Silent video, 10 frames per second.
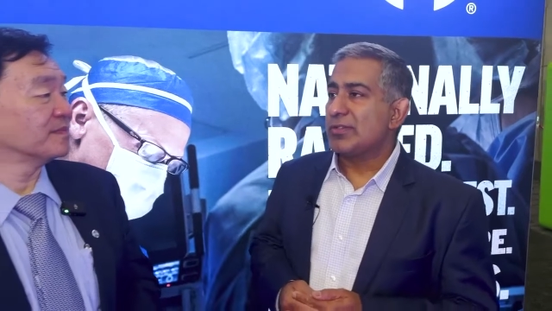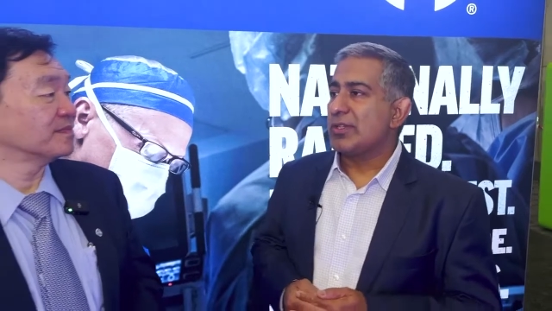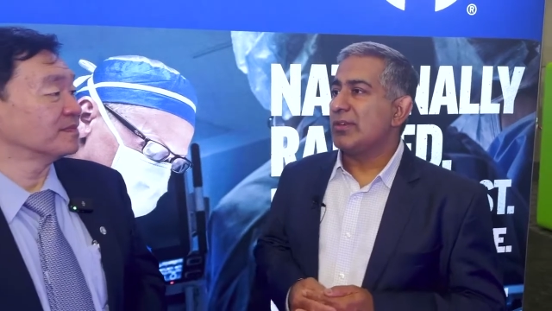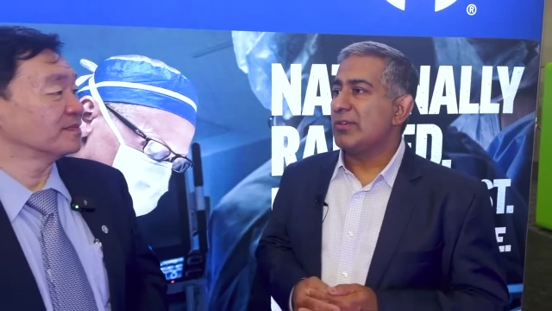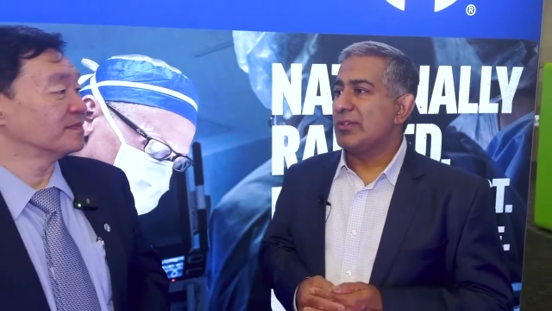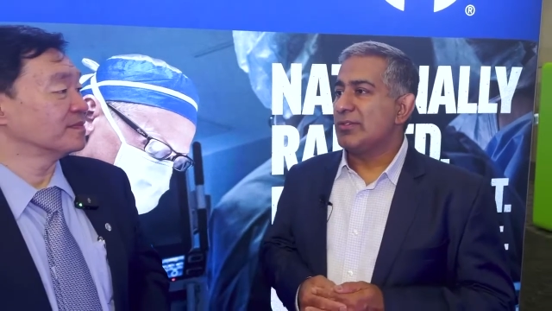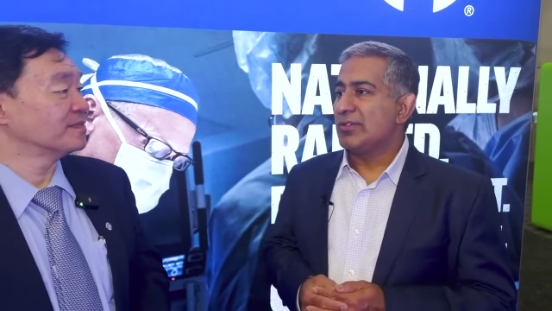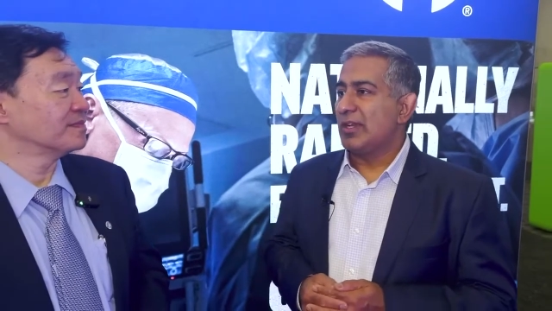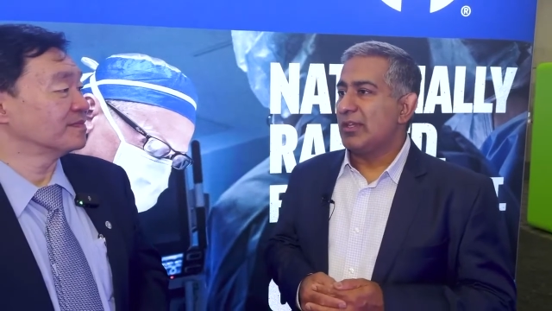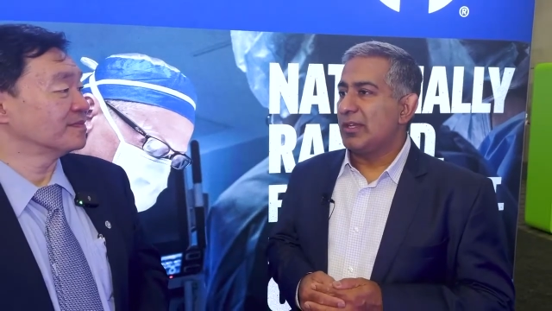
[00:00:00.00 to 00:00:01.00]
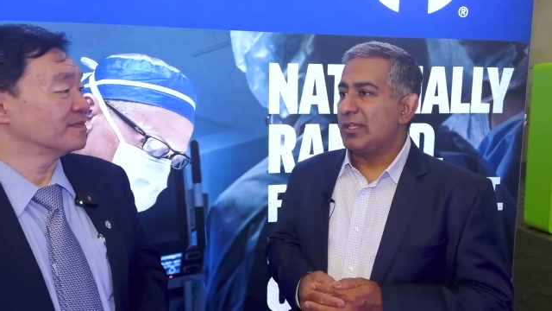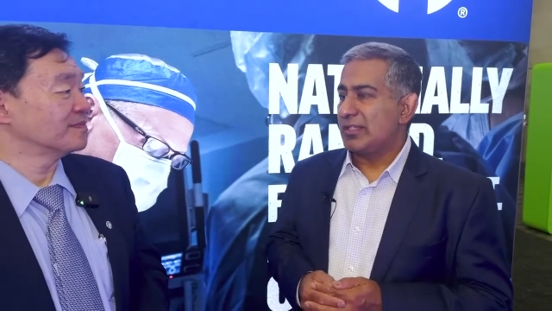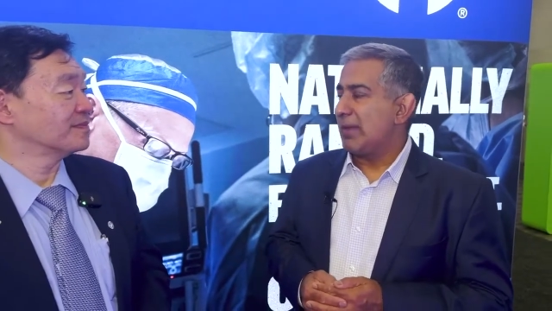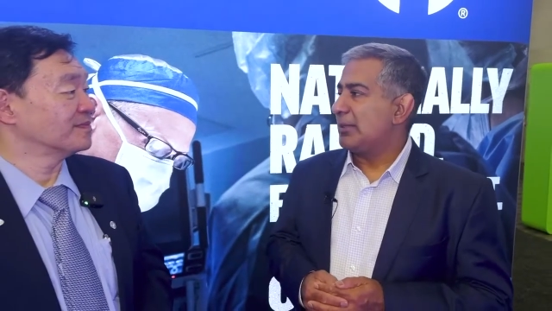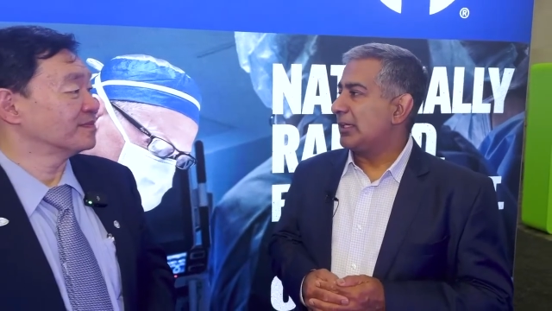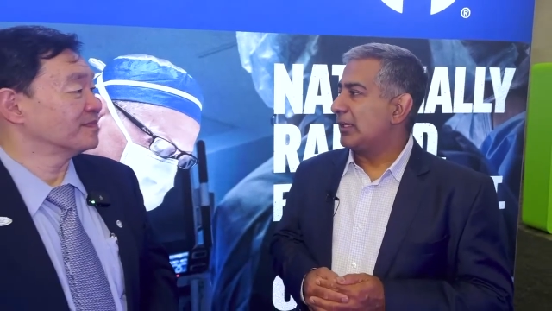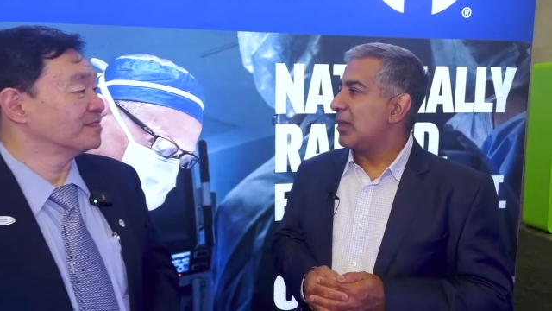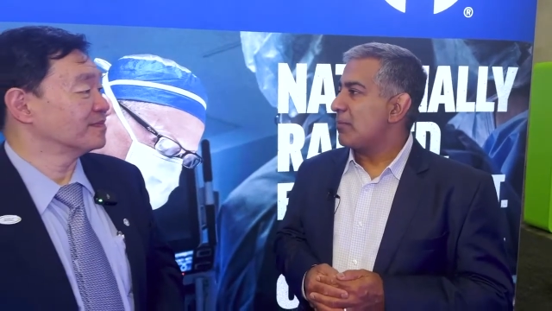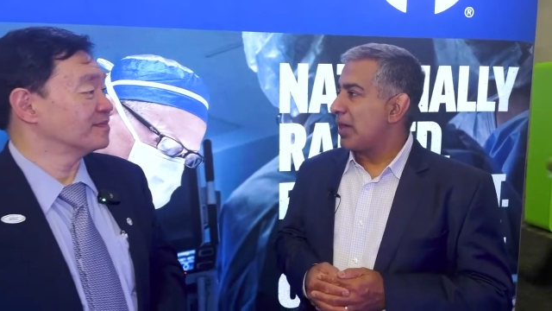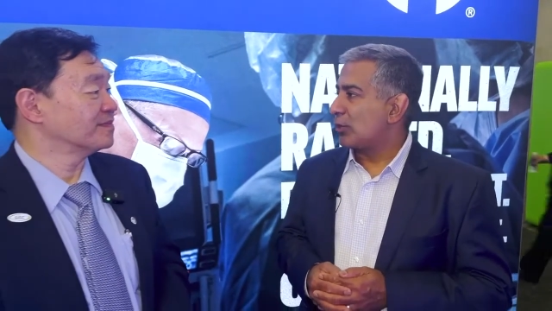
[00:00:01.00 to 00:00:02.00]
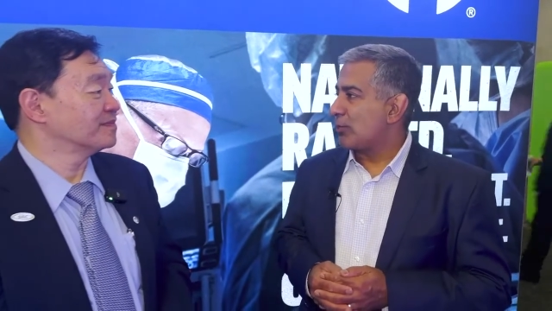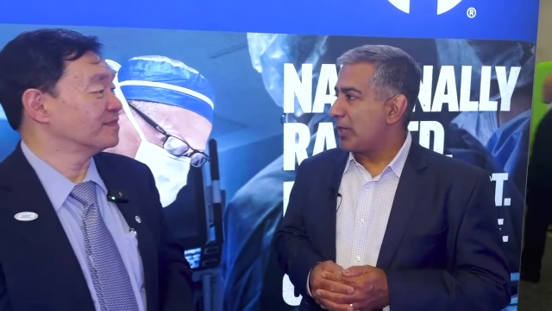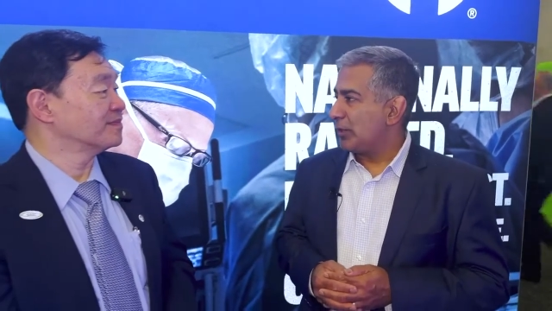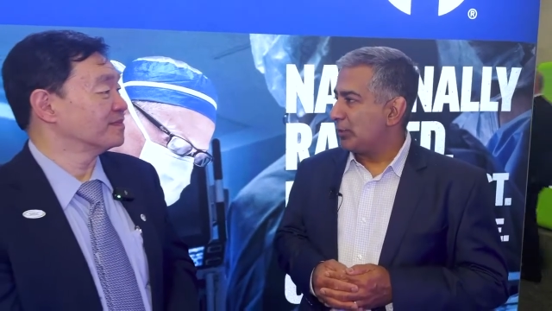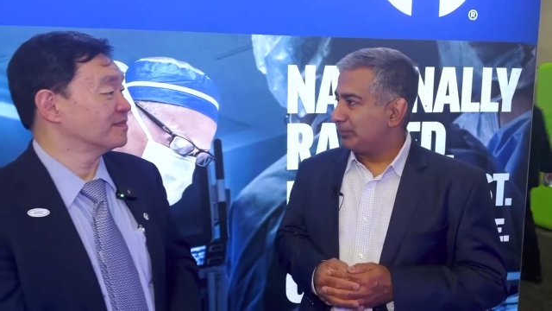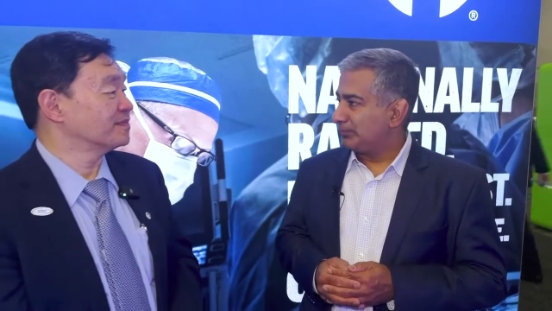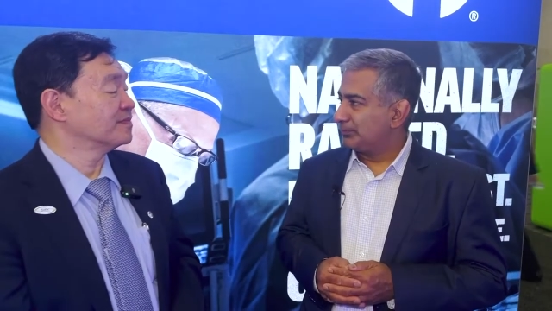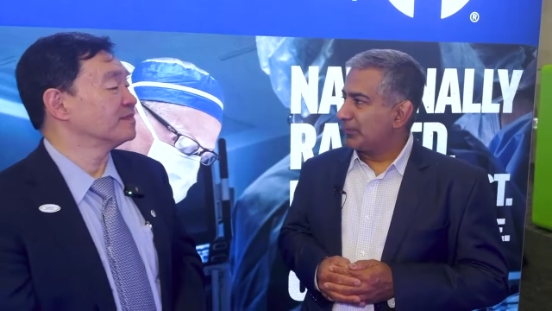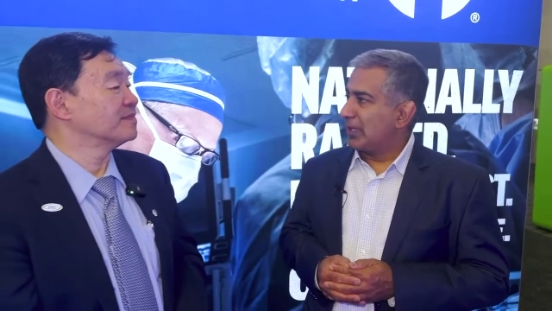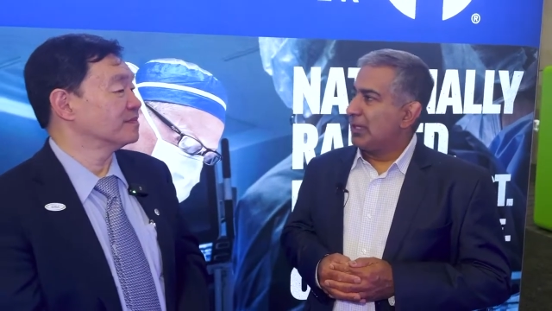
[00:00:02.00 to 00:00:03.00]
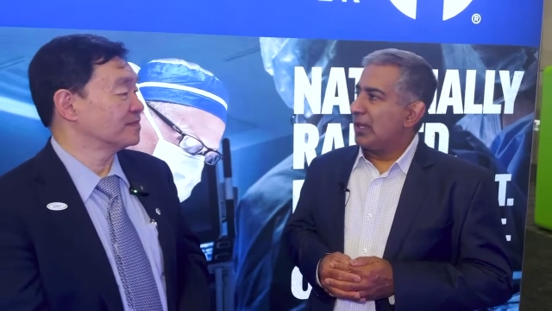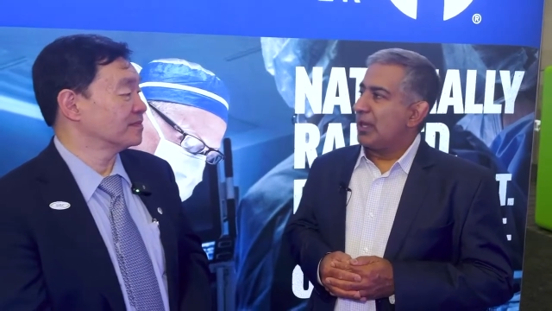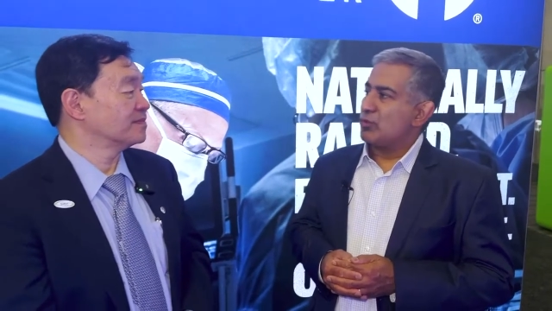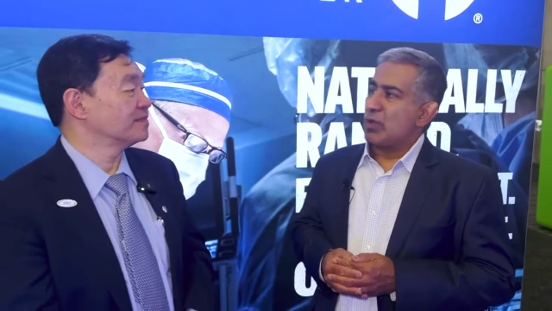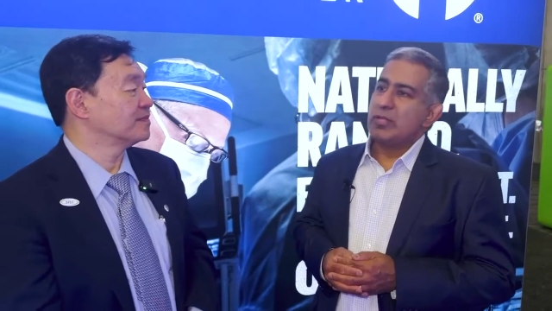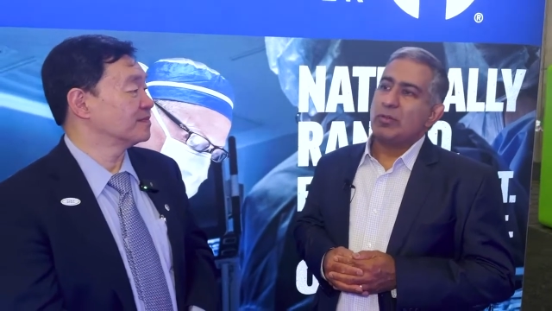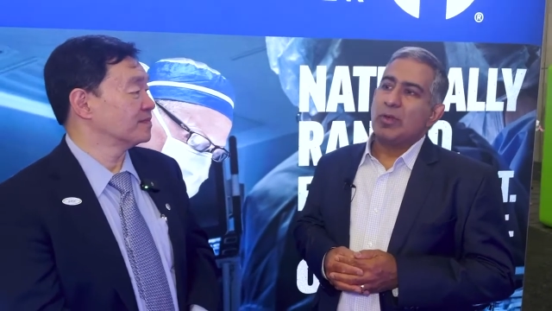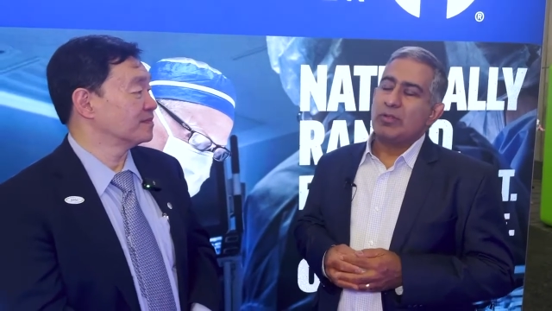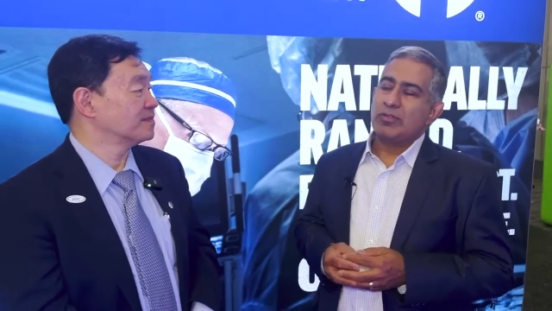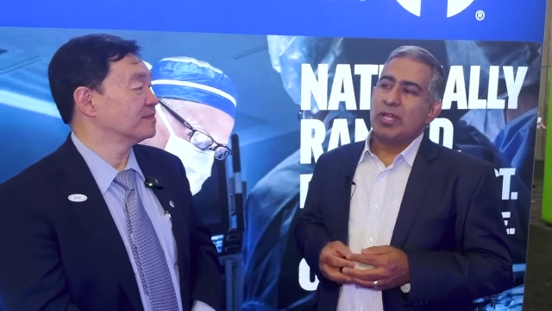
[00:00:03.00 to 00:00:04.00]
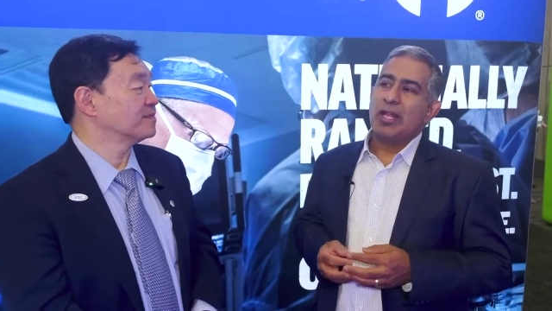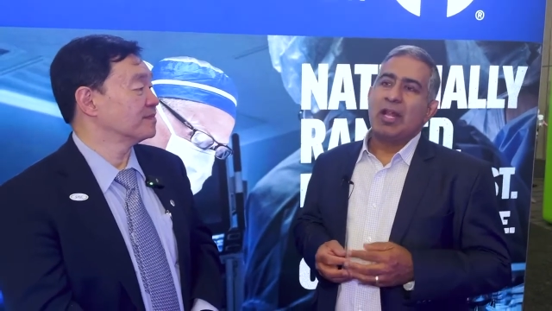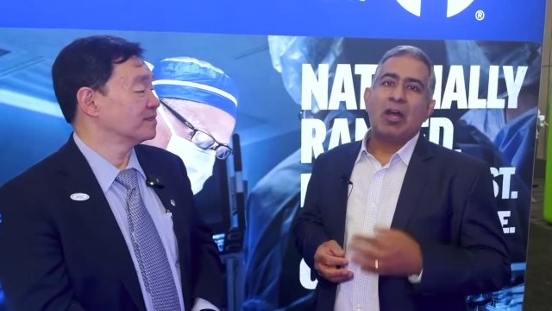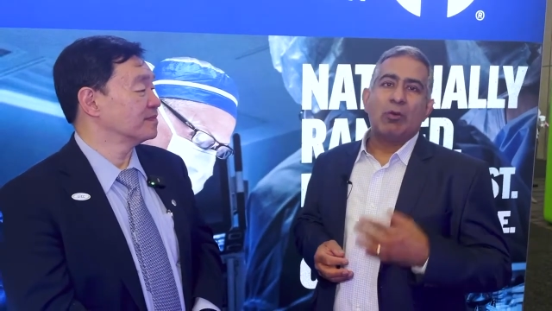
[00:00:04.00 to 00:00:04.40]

Speaker 1: here is uh, examining the gut microbiome and trying to understand how